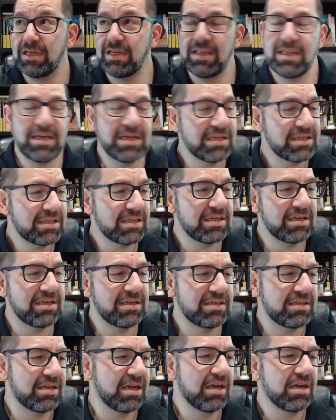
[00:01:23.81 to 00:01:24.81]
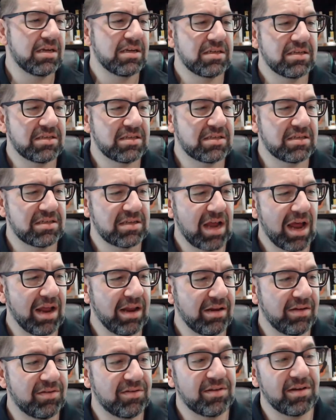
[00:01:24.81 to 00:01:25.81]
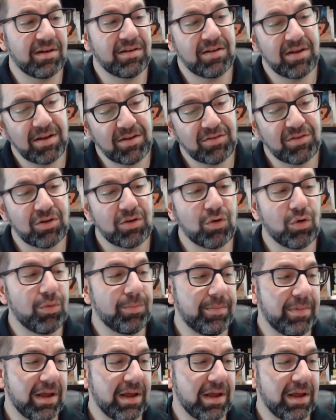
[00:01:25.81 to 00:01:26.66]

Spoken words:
And this is statistical